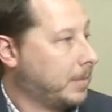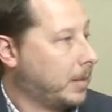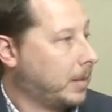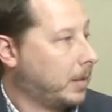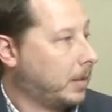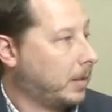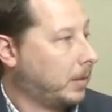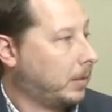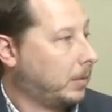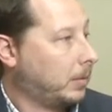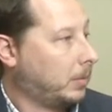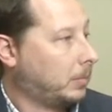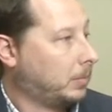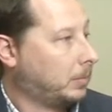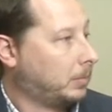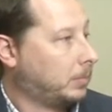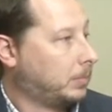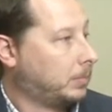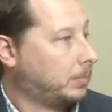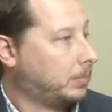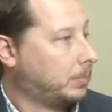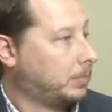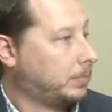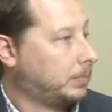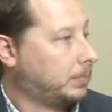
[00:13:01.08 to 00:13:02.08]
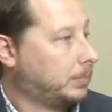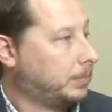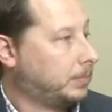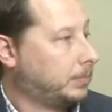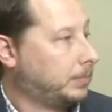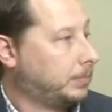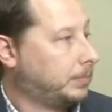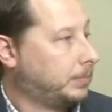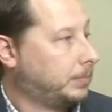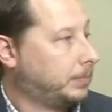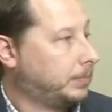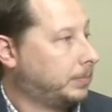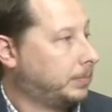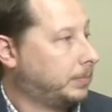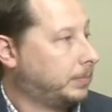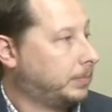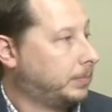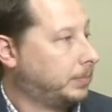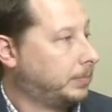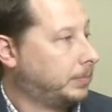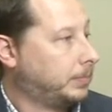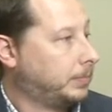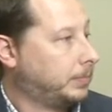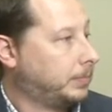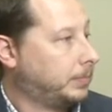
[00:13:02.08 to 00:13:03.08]

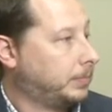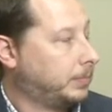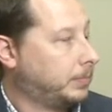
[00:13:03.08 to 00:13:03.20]
This person isn't speaking.